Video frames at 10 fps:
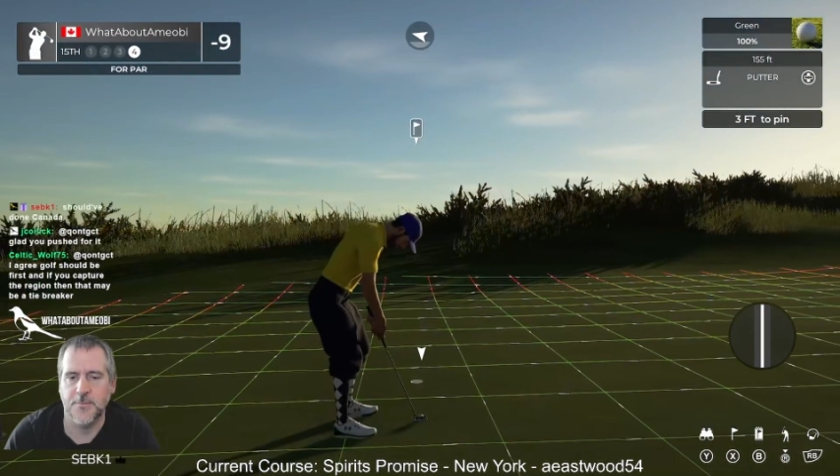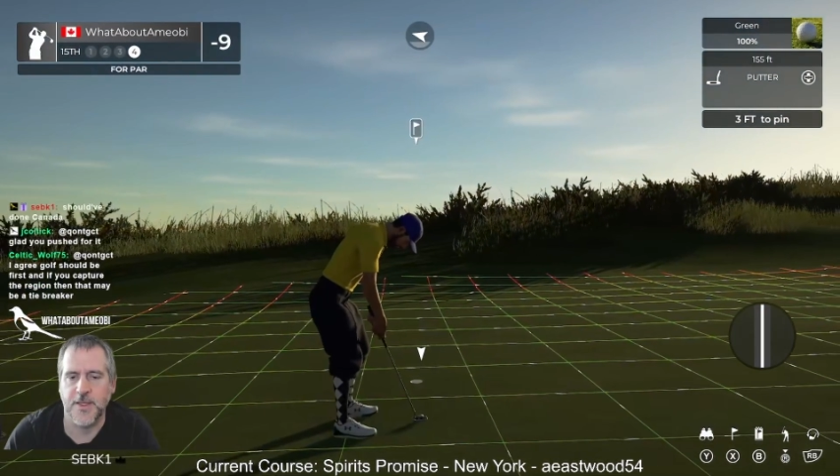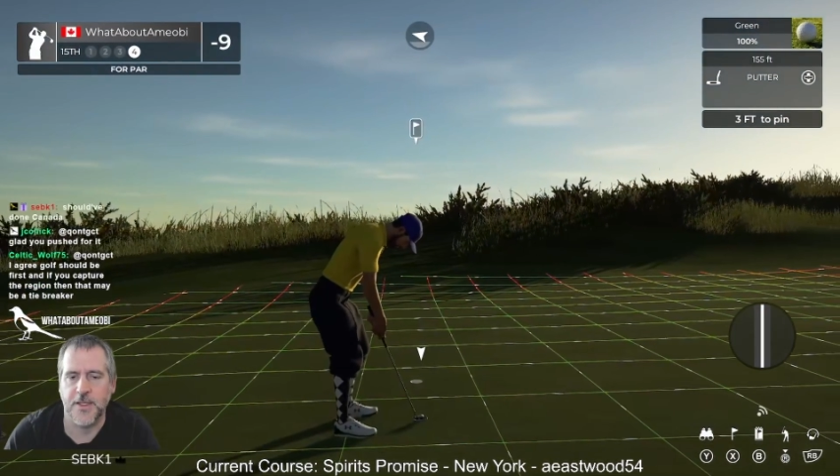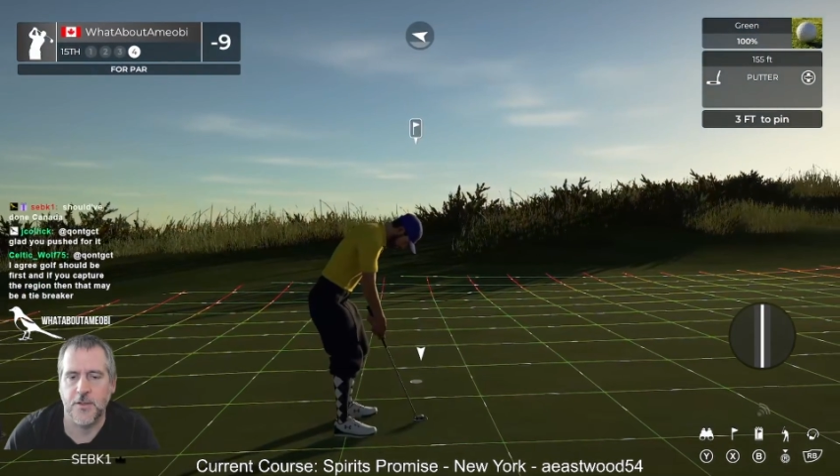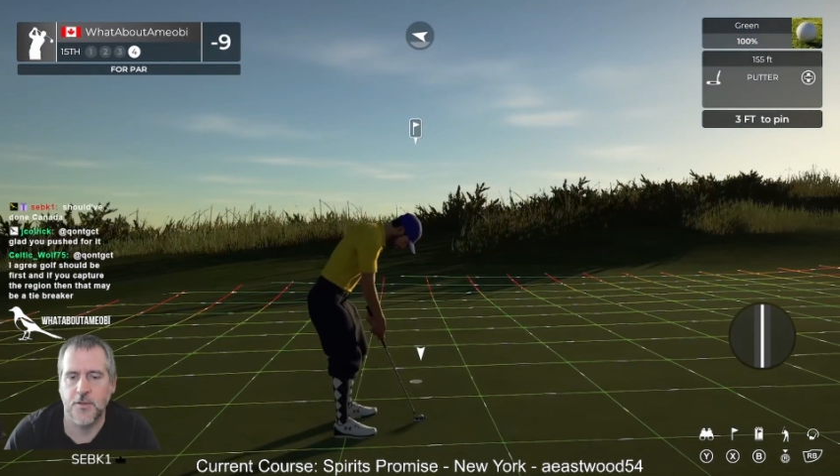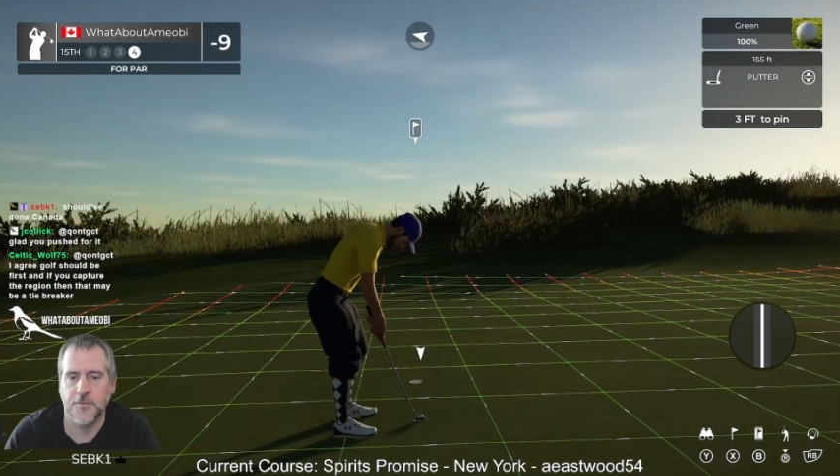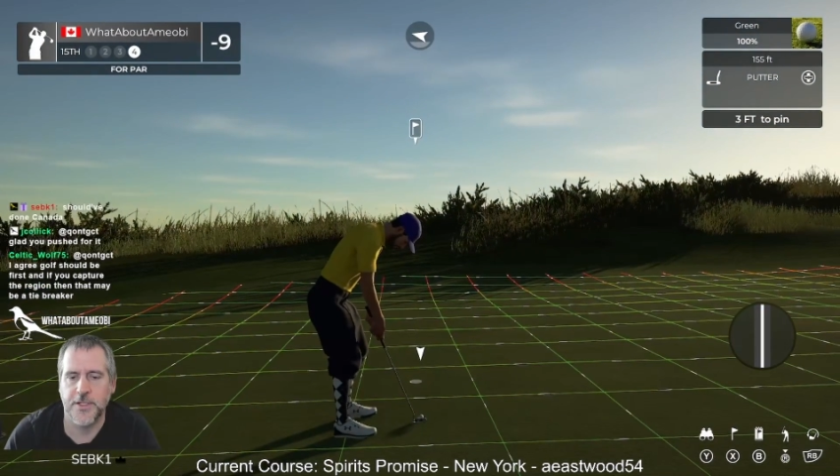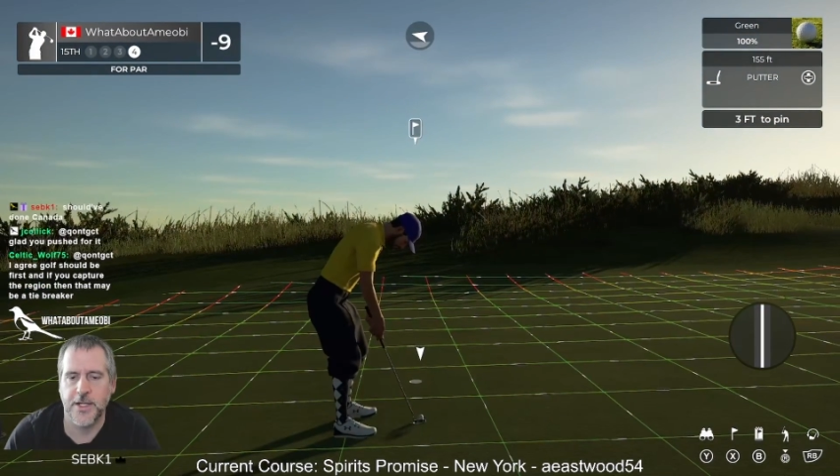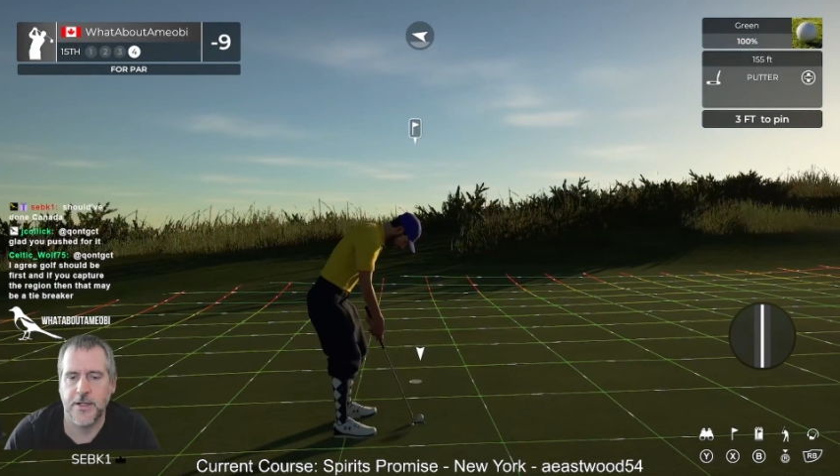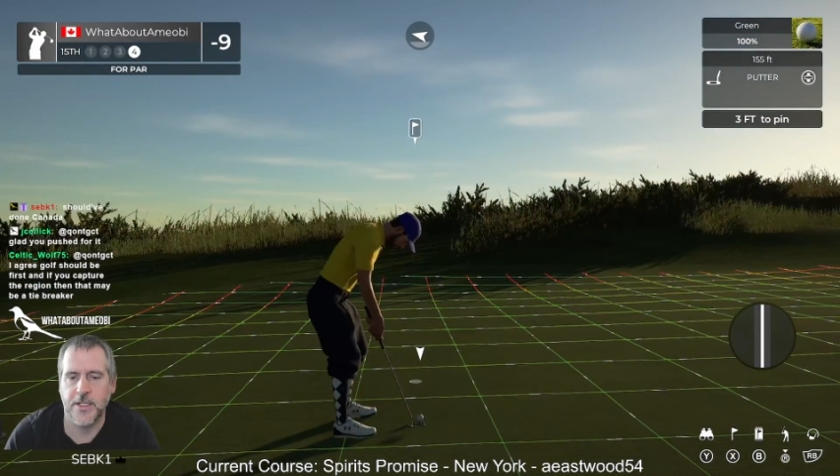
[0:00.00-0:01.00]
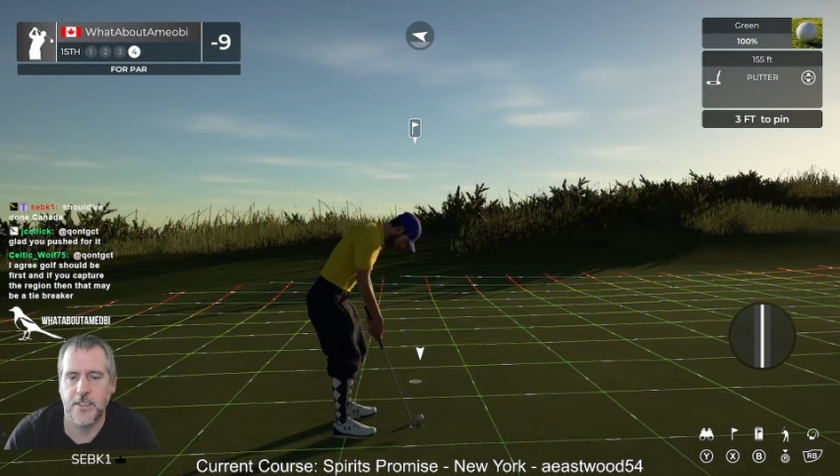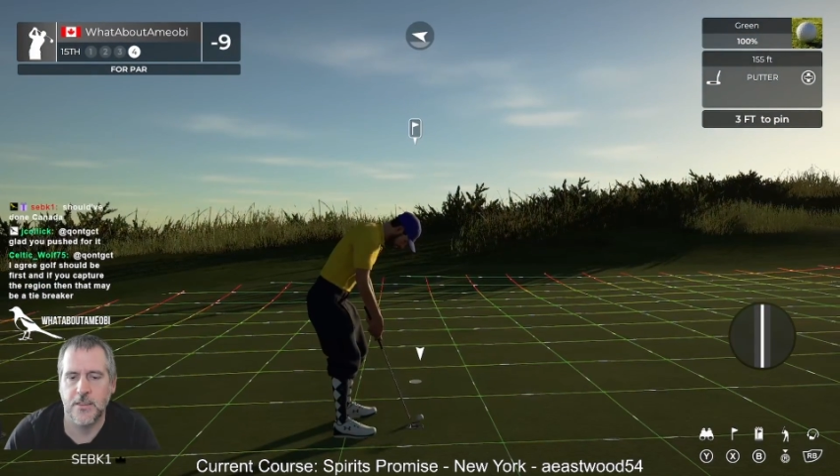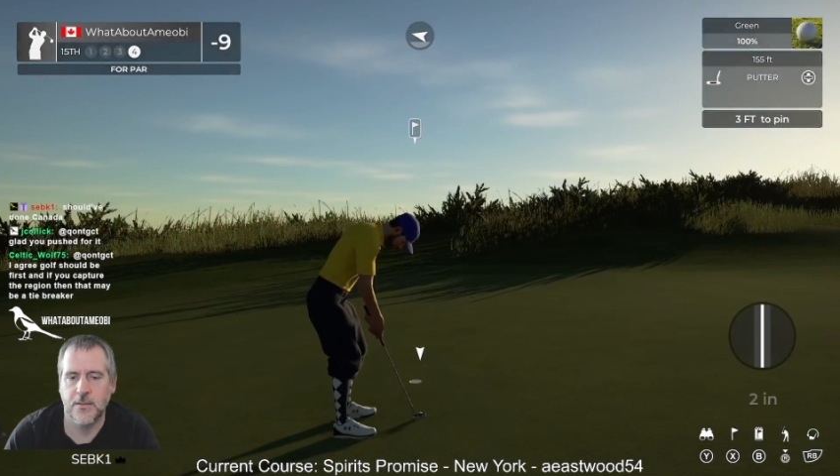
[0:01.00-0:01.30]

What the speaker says: Vancouver area,